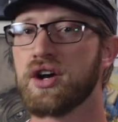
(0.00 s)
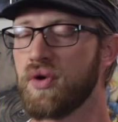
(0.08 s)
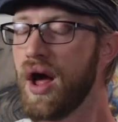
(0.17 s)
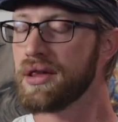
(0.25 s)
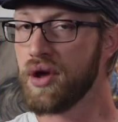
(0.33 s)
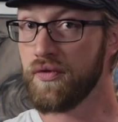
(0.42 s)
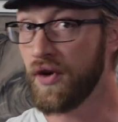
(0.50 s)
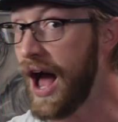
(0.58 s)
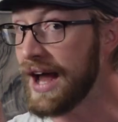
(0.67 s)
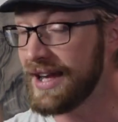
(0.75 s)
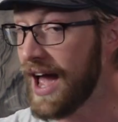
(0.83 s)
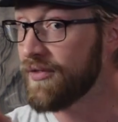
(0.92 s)
A crossover
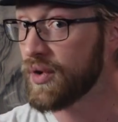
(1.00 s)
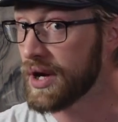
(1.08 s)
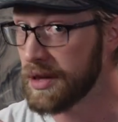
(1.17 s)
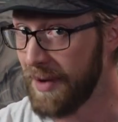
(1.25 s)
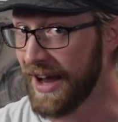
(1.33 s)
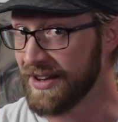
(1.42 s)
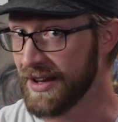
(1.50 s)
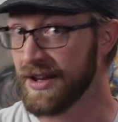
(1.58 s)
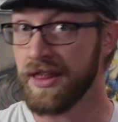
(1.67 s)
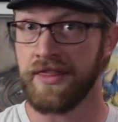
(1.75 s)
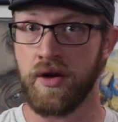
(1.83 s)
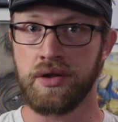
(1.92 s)
I never expected,
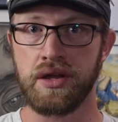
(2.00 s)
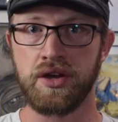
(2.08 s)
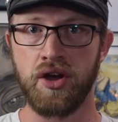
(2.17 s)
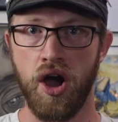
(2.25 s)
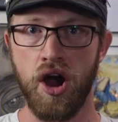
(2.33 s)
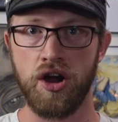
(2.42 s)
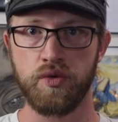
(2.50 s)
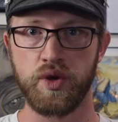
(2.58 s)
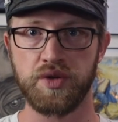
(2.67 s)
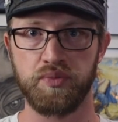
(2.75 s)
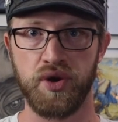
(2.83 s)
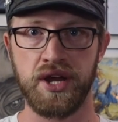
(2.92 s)
there's a card
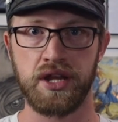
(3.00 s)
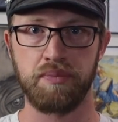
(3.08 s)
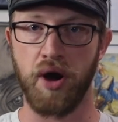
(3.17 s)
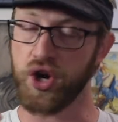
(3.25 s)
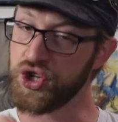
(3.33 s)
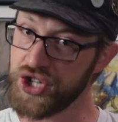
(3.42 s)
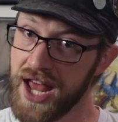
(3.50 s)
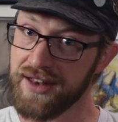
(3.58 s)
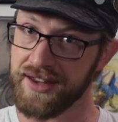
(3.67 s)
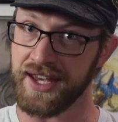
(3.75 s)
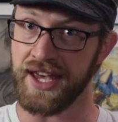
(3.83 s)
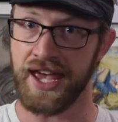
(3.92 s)
which brings
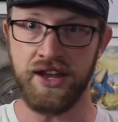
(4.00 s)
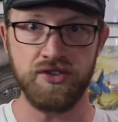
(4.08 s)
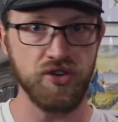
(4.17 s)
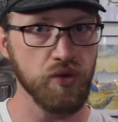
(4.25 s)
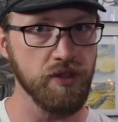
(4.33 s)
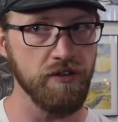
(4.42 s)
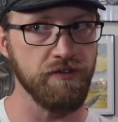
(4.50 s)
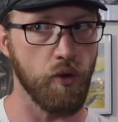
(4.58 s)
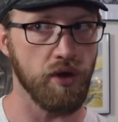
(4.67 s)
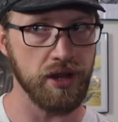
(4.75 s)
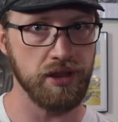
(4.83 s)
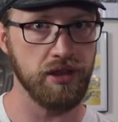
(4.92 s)
Parshendi into the
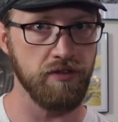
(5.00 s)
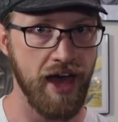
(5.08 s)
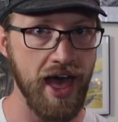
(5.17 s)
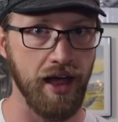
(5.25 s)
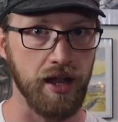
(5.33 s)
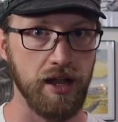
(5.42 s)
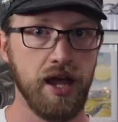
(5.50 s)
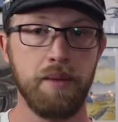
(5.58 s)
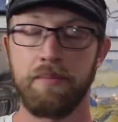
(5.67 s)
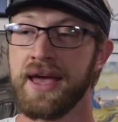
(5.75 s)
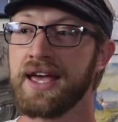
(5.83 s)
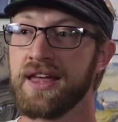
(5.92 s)
forests of Hell,
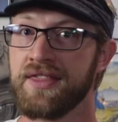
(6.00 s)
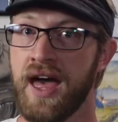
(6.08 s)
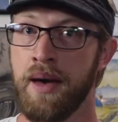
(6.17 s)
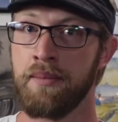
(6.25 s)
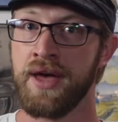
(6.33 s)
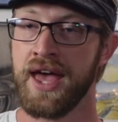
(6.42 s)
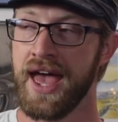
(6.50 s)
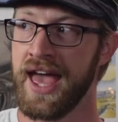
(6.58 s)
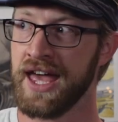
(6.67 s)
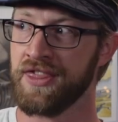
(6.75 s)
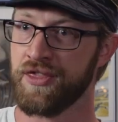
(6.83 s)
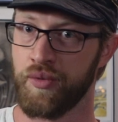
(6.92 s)
making them
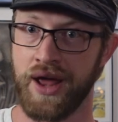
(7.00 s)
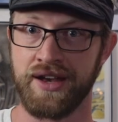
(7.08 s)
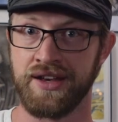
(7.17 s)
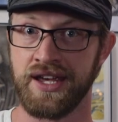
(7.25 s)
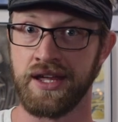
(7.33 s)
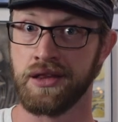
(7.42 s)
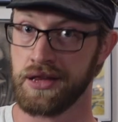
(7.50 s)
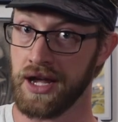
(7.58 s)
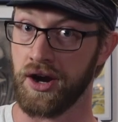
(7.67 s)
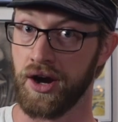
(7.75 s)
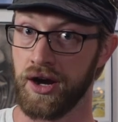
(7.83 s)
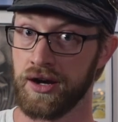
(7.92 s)
a Threnody
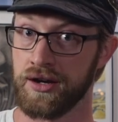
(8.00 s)
singer.